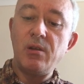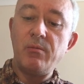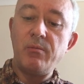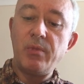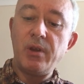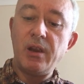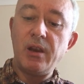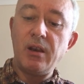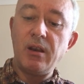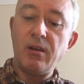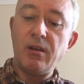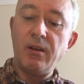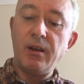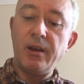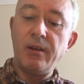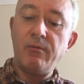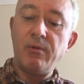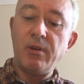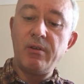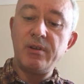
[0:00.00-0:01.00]
being
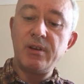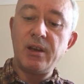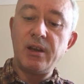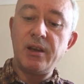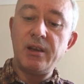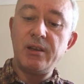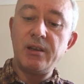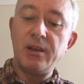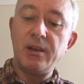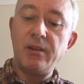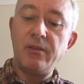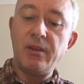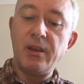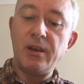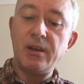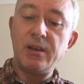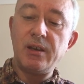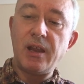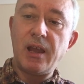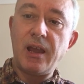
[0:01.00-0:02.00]
lightly rotated, and then
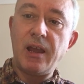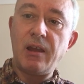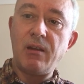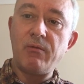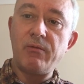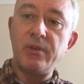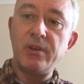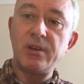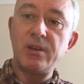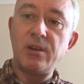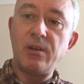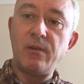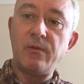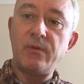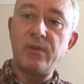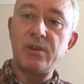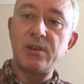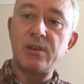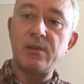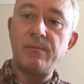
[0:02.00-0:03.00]
down the
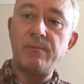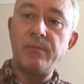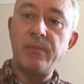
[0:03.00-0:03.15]
surface